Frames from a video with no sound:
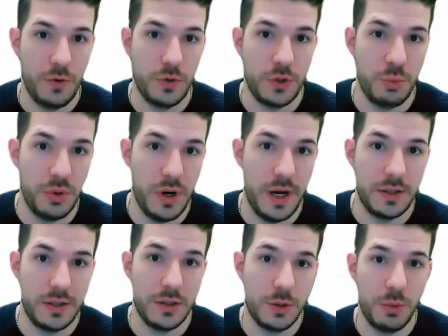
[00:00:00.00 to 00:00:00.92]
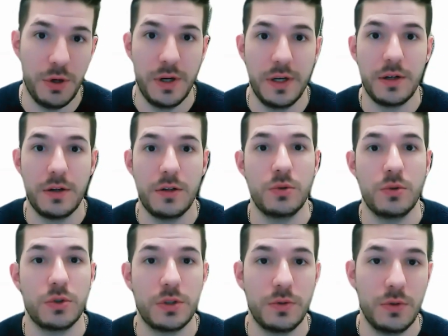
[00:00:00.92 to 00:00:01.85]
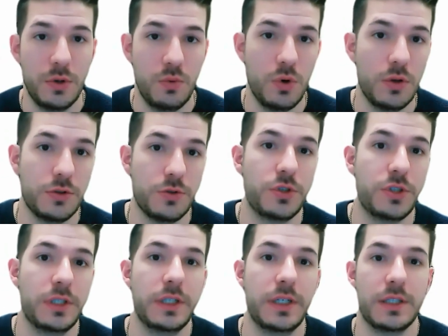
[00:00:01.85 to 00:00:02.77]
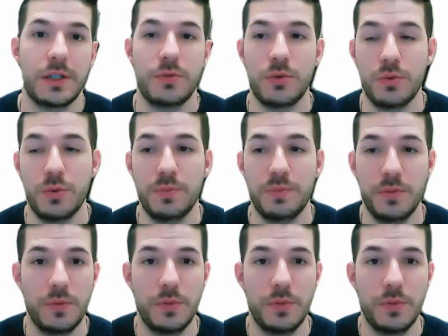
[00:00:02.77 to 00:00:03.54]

no surprises behind closed walls or ceilings that will